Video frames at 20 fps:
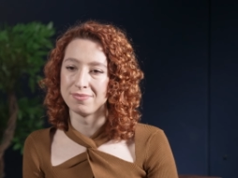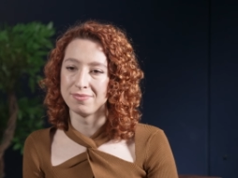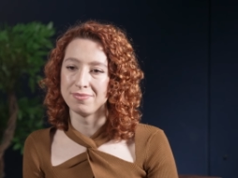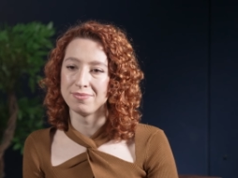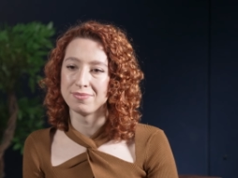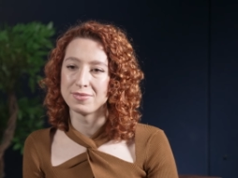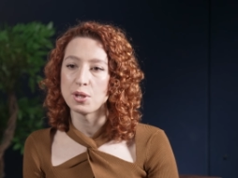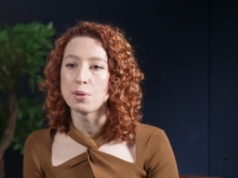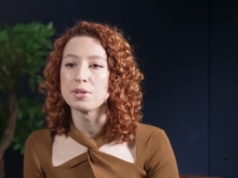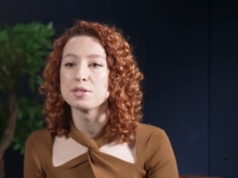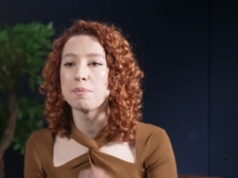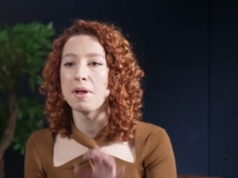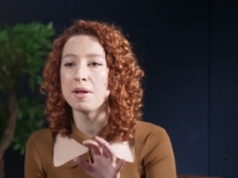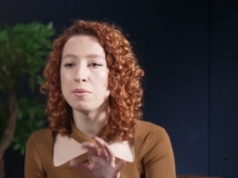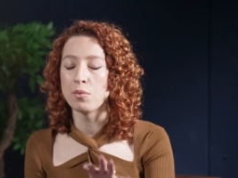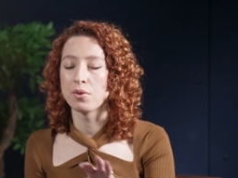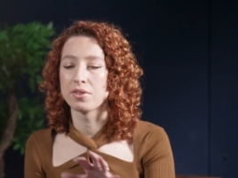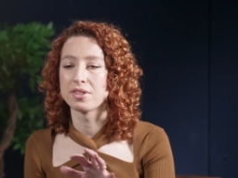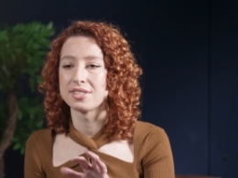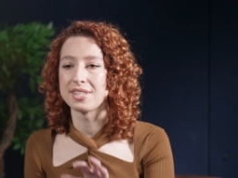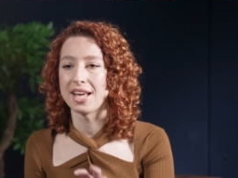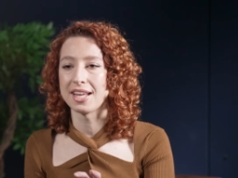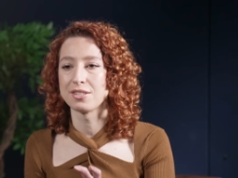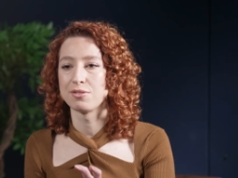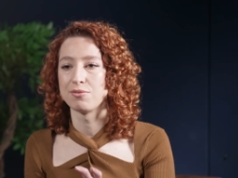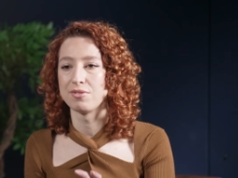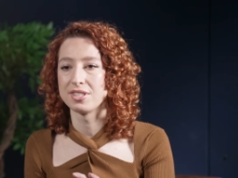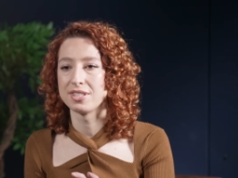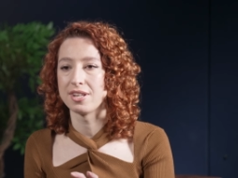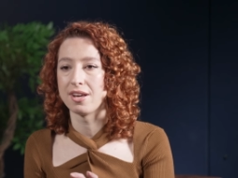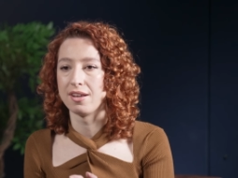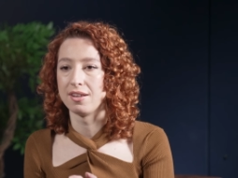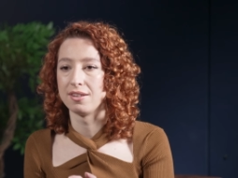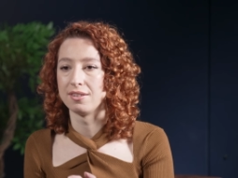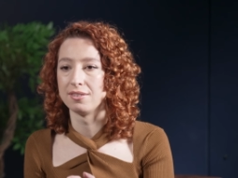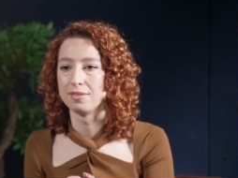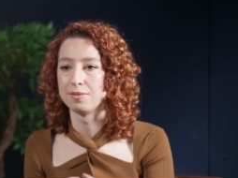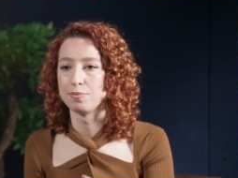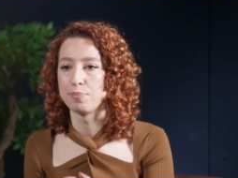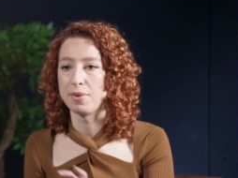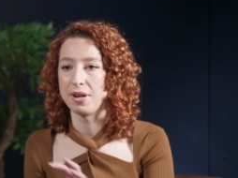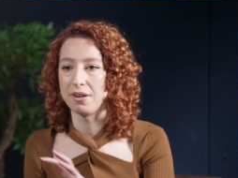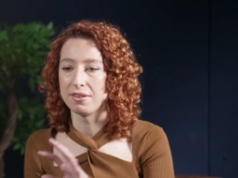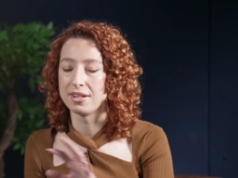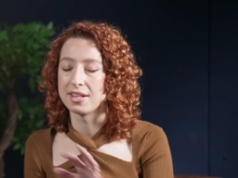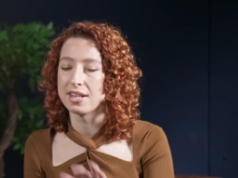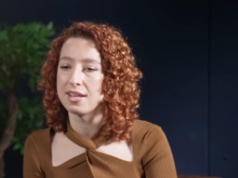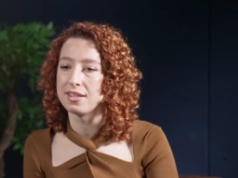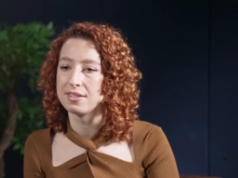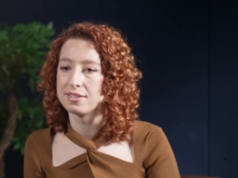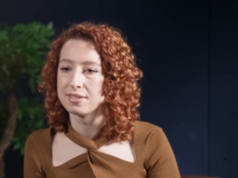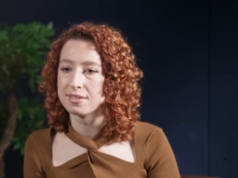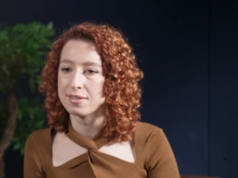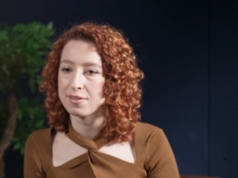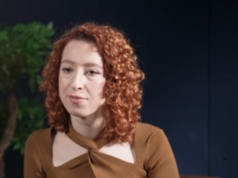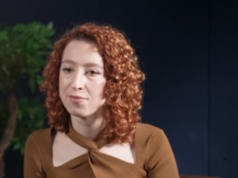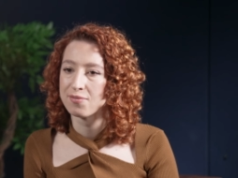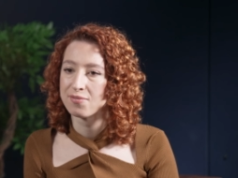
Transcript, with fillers: Mm. So explain what the Saturn return period sure. is.